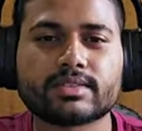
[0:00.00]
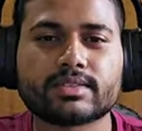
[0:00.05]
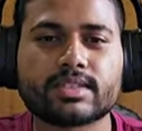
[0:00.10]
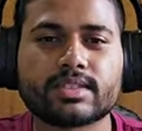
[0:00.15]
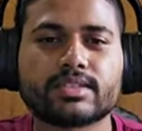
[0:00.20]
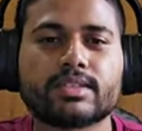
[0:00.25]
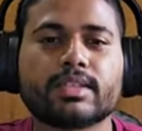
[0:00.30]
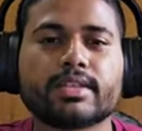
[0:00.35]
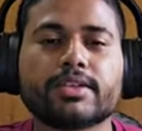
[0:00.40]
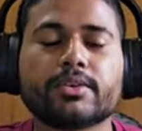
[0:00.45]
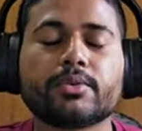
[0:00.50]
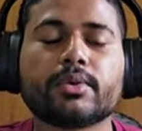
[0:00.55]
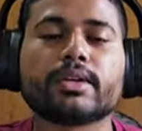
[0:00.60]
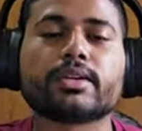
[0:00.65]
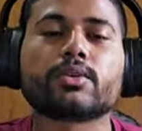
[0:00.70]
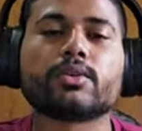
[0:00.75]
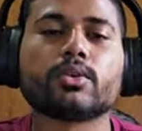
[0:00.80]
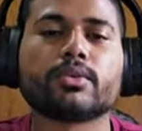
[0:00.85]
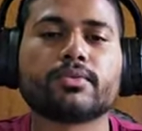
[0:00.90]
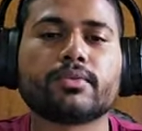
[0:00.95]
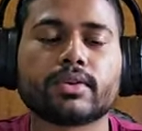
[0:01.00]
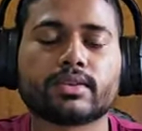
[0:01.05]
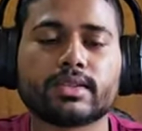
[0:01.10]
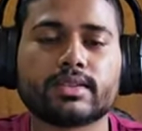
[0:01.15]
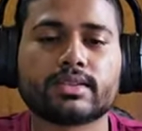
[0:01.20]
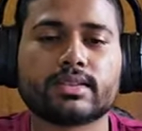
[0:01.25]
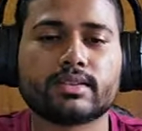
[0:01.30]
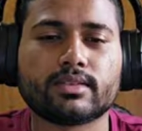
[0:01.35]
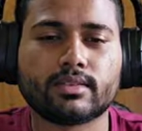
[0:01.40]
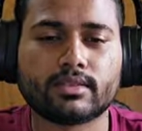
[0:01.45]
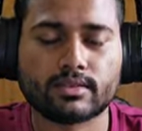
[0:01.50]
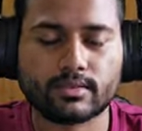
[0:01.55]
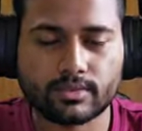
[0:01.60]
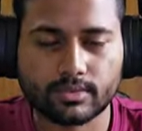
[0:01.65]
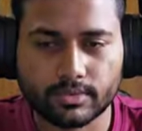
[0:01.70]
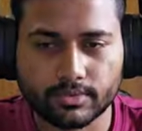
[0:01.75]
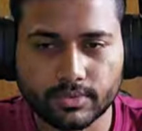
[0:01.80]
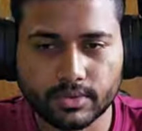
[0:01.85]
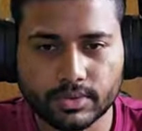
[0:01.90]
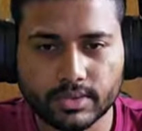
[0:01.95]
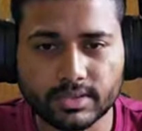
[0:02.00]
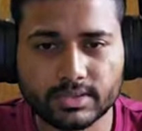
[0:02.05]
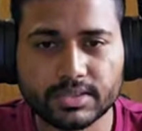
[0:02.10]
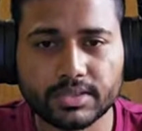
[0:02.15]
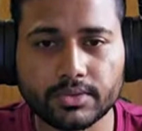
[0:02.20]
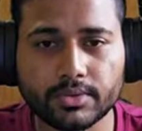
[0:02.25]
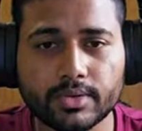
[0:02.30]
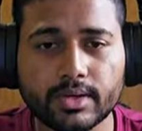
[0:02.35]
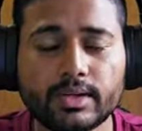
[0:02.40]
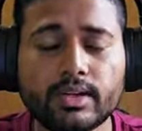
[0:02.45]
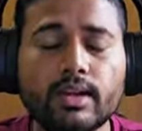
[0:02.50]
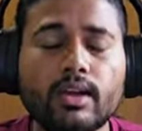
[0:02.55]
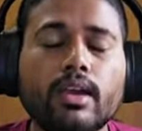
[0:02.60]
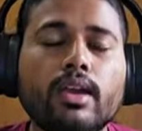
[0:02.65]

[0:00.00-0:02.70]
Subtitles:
just the unit code for this unit.